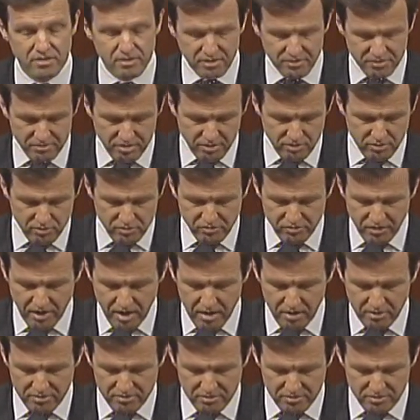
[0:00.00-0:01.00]
continued
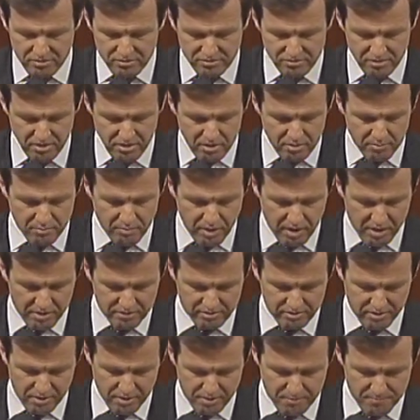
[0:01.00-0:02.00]
challenges in
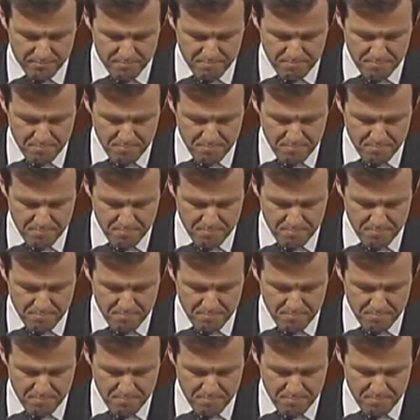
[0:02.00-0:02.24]
Bosnia.